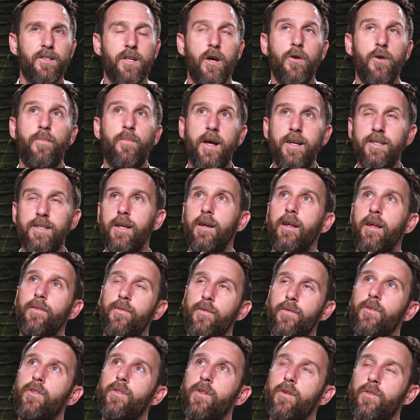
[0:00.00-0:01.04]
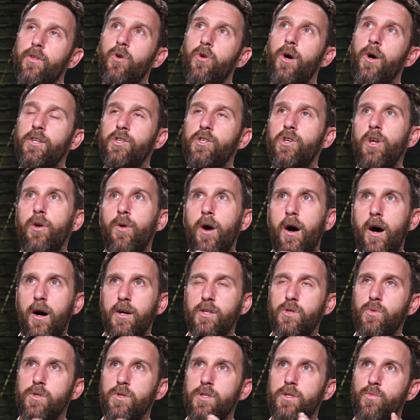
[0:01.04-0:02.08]
so basically the, the question you
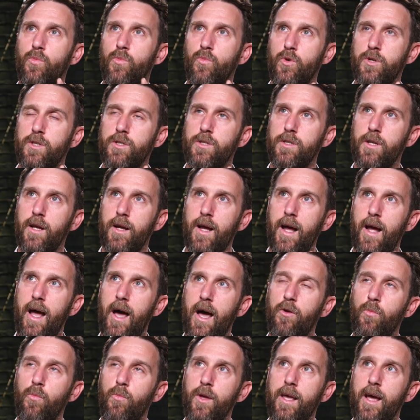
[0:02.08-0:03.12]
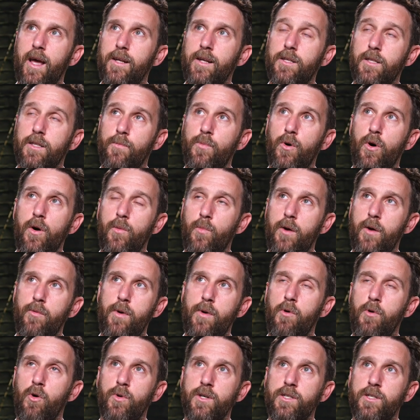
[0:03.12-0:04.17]
asked was was how do we get to the point where
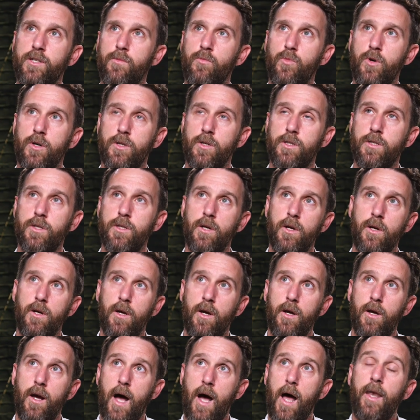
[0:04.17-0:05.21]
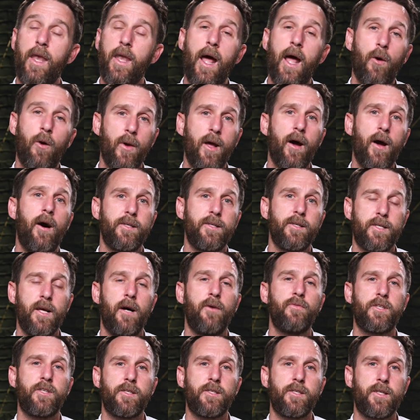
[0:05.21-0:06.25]
rebel wisdom was, and now we are
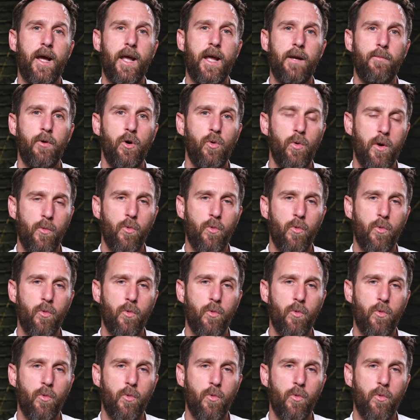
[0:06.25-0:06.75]
self-sustainable.